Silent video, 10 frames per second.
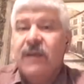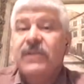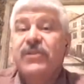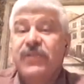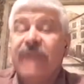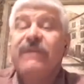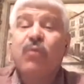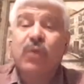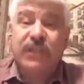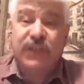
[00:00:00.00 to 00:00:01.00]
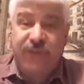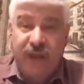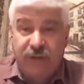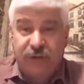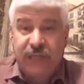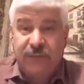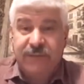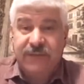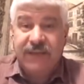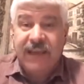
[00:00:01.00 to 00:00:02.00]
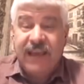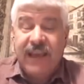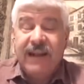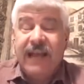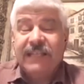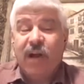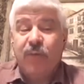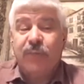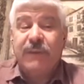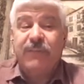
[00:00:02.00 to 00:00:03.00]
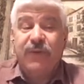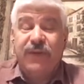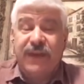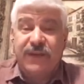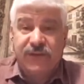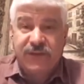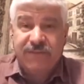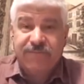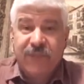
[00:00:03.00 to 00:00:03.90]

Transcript: 7 were disfellowshipped. And I tell people this,